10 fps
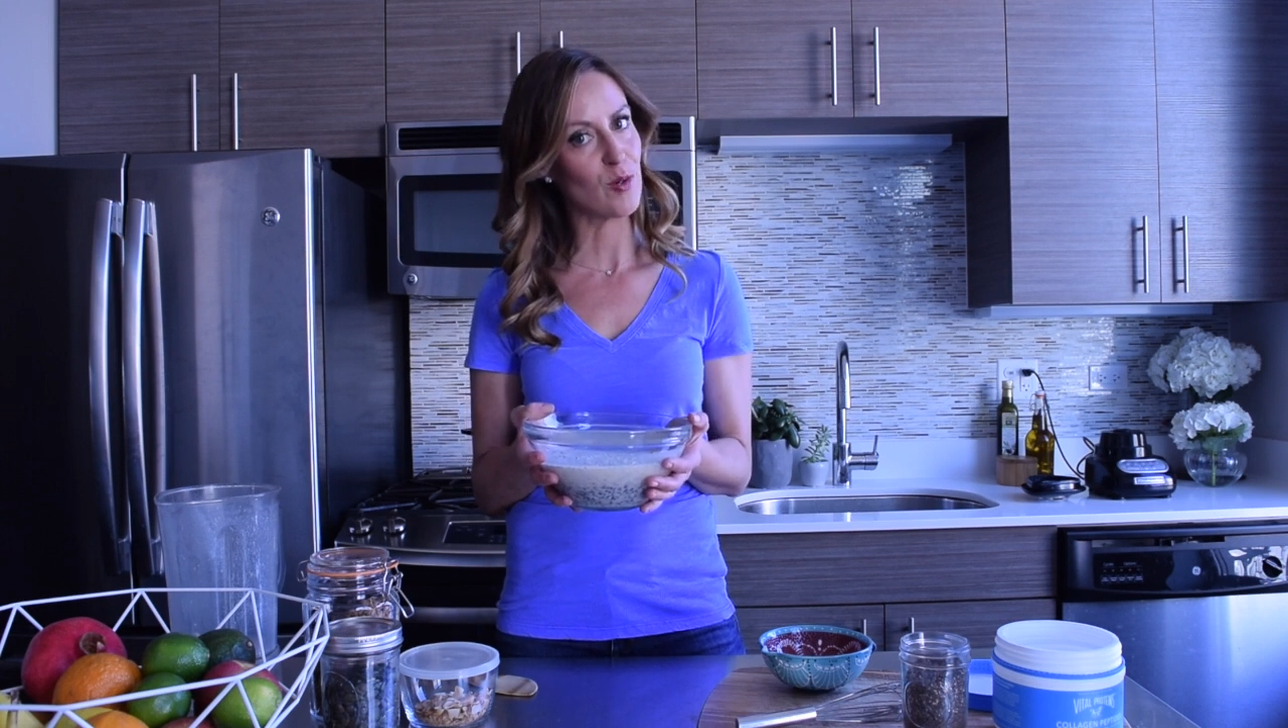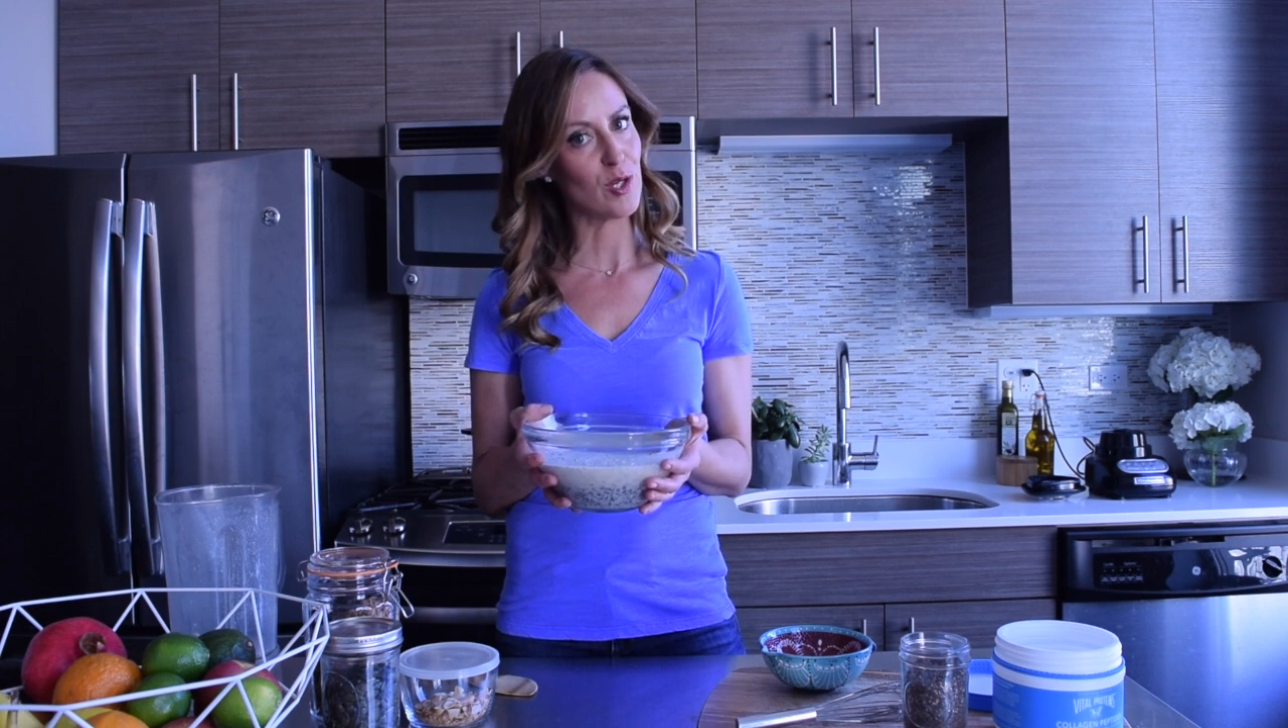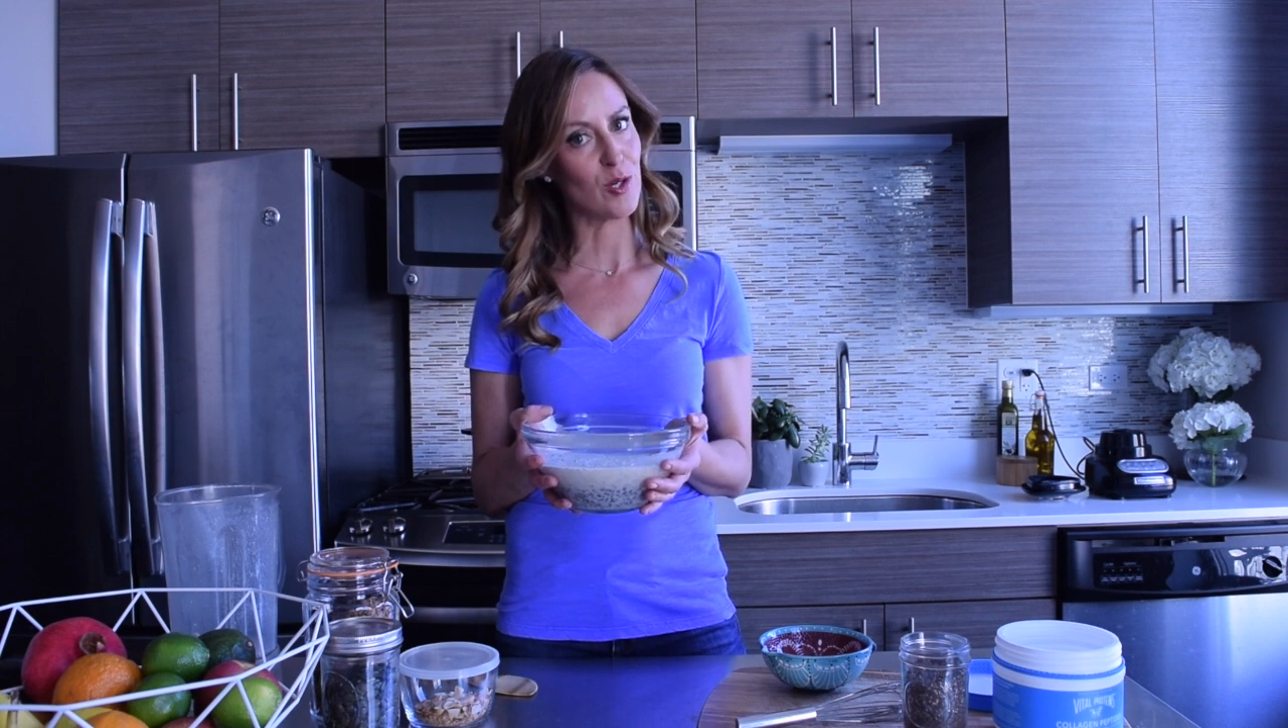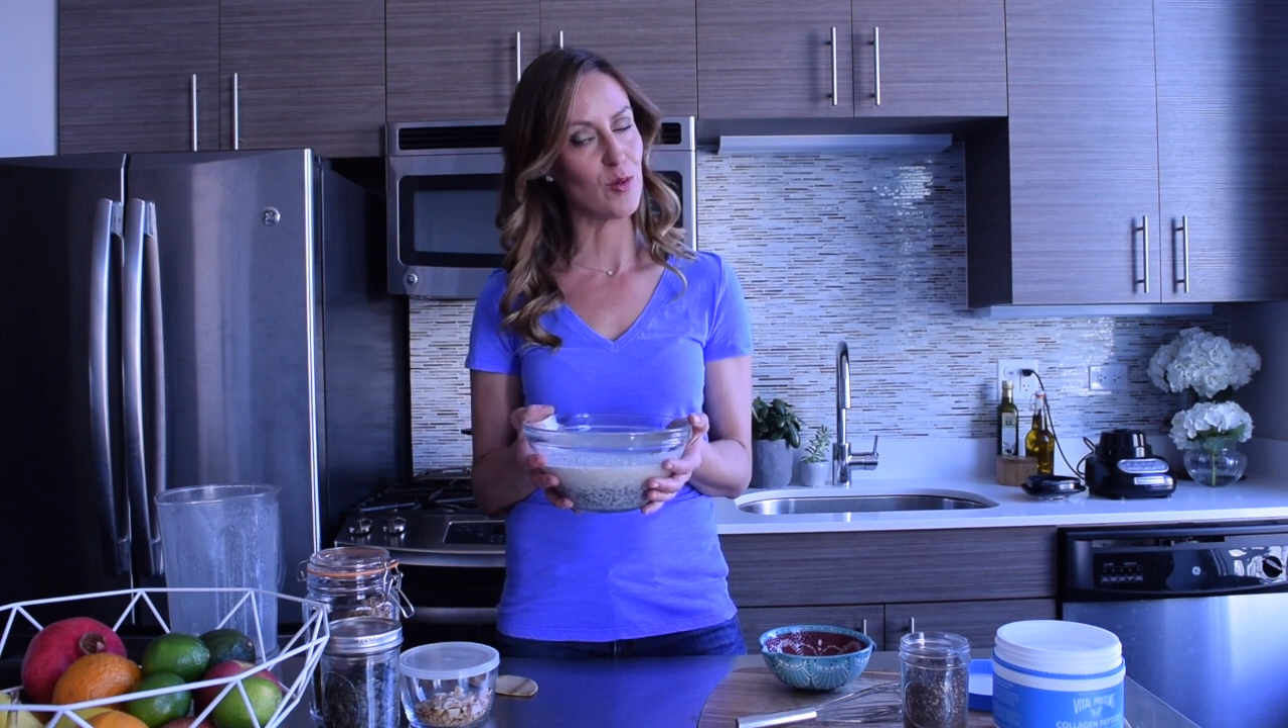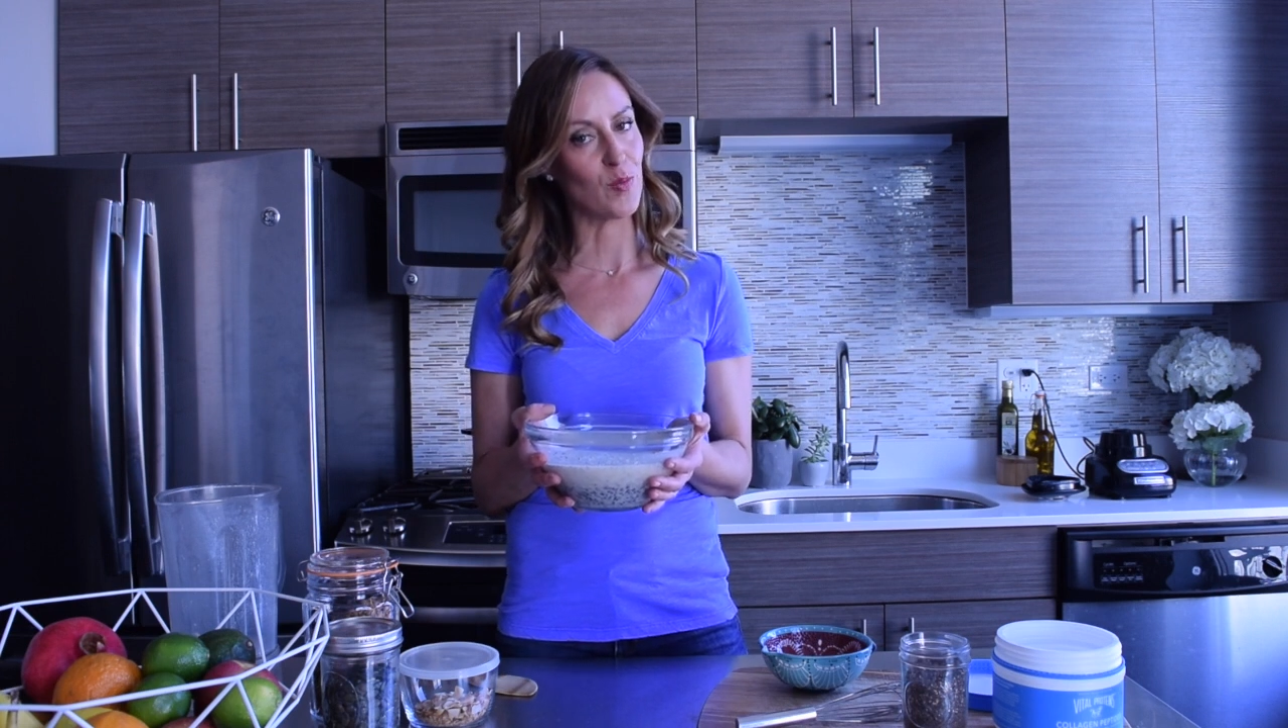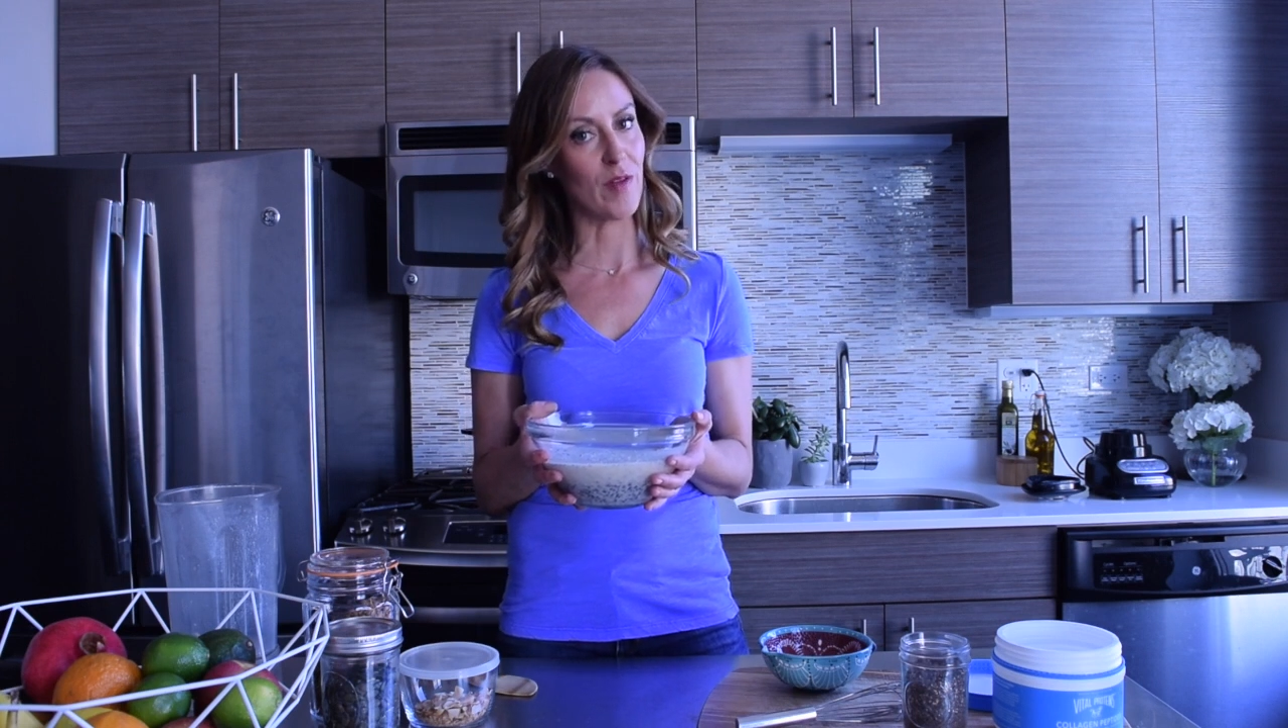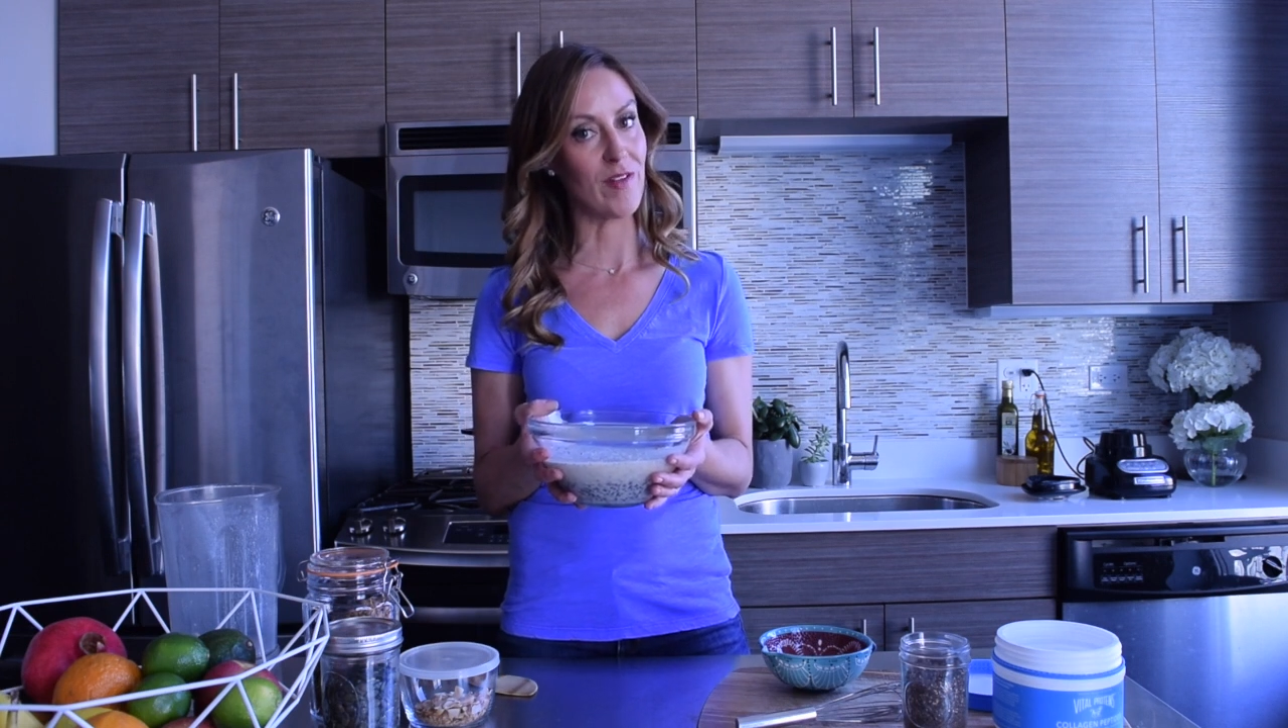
you one